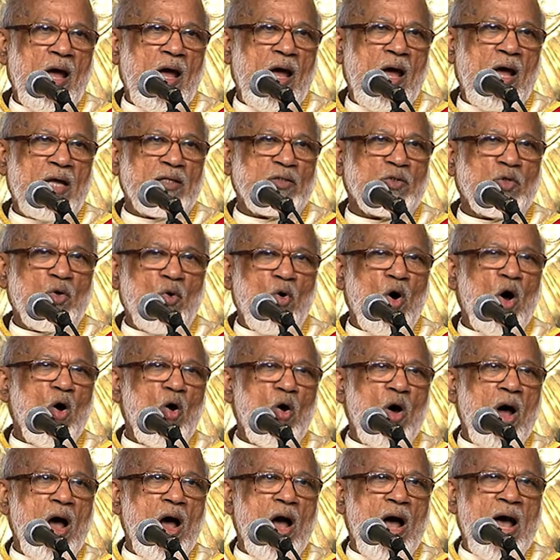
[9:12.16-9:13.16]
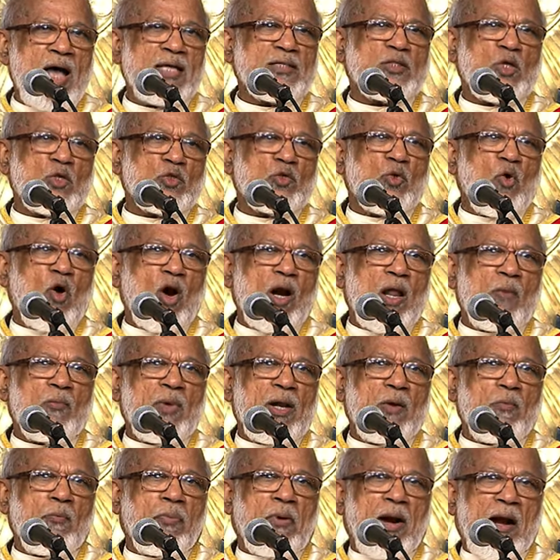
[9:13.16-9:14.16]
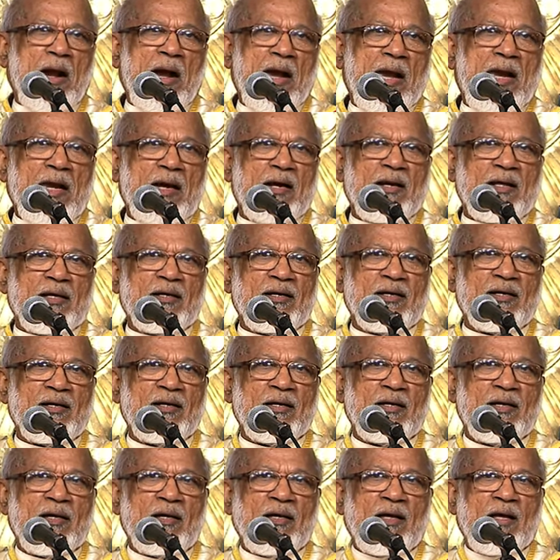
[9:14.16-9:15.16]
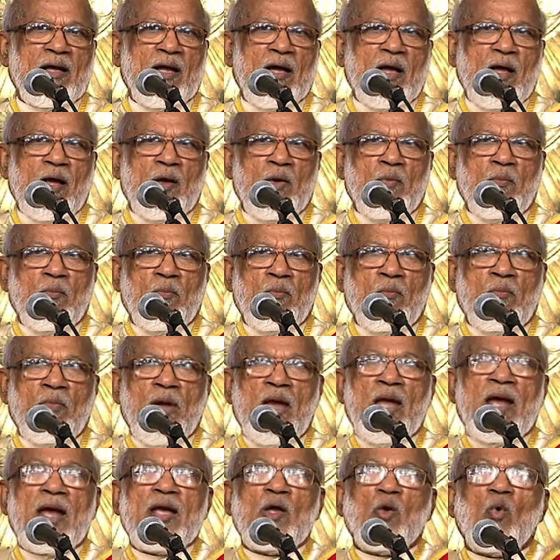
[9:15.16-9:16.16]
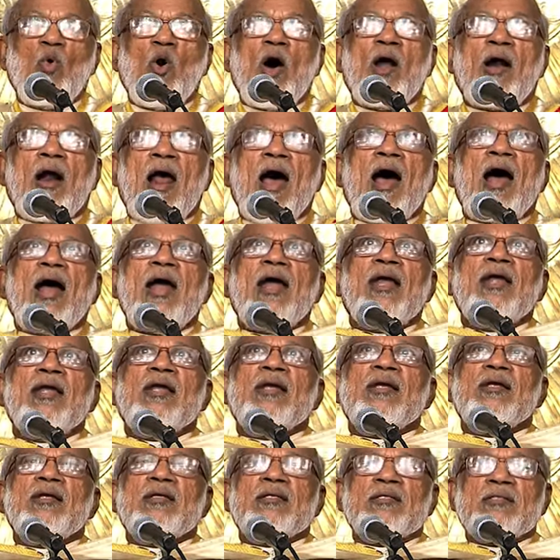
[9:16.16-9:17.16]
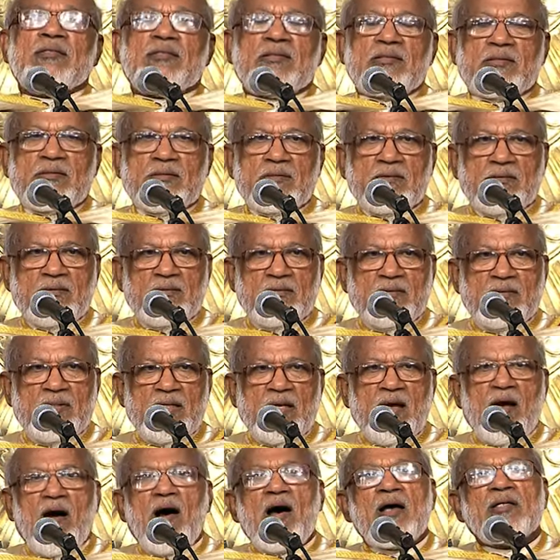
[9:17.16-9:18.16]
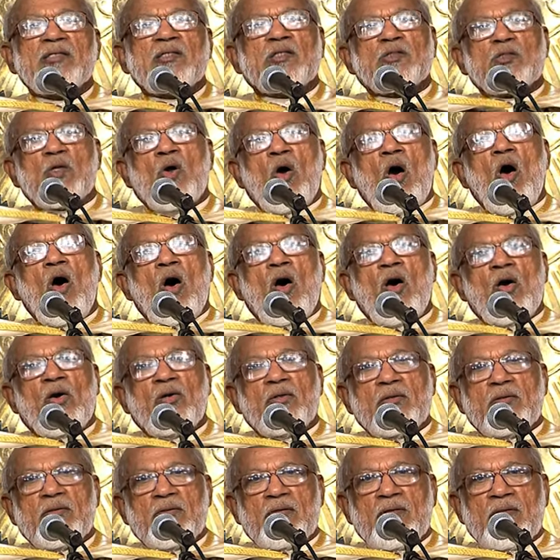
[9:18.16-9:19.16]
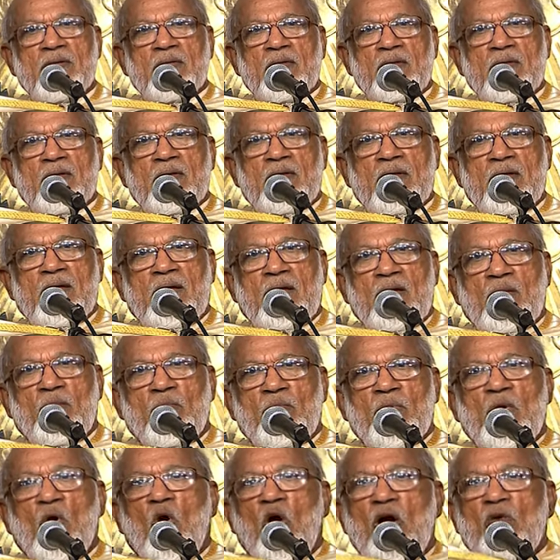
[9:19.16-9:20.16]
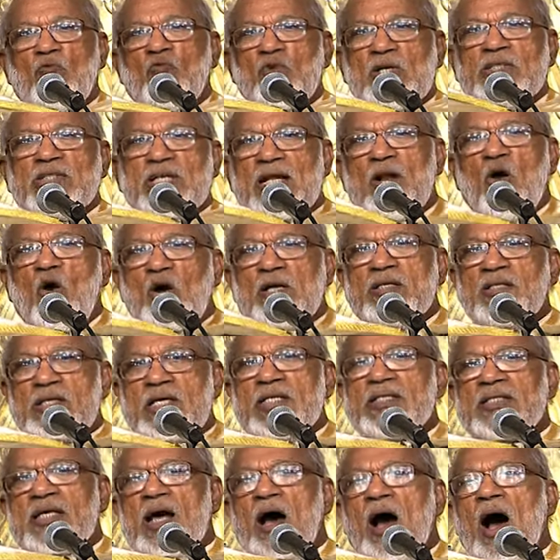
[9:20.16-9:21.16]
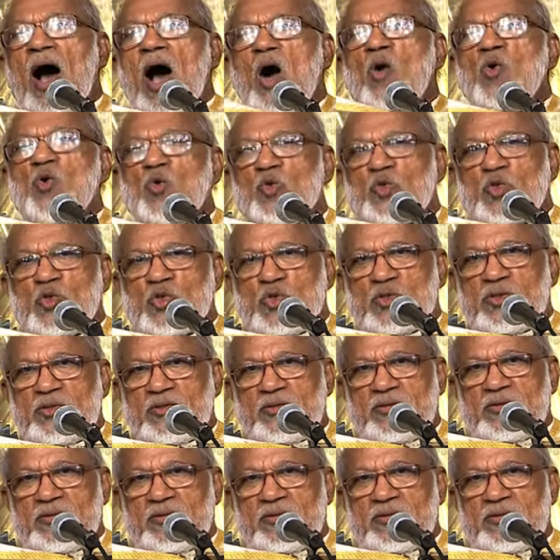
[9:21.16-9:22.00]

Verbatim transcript: And so, as Solomon prayed, may your eyes... He asked God, be on vigil on this house,